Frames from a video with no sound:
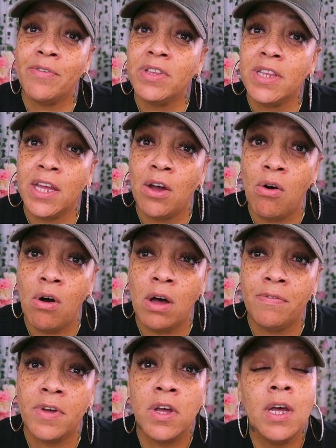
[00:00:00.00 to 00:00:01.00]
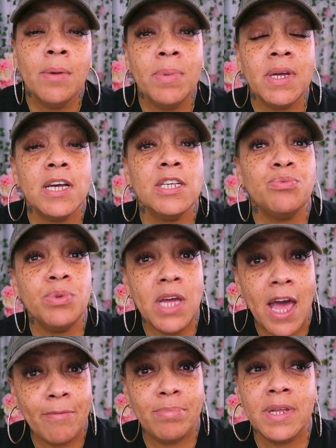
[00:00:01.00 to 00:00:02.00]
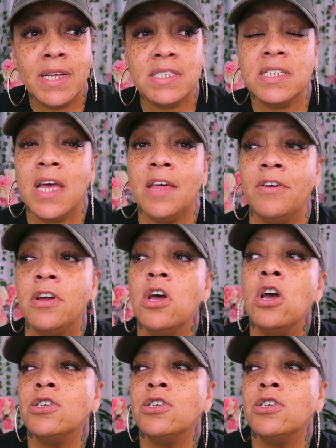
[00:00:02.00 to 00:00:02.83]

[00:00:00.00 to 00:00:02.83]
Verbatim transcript: everything off because we have plans together.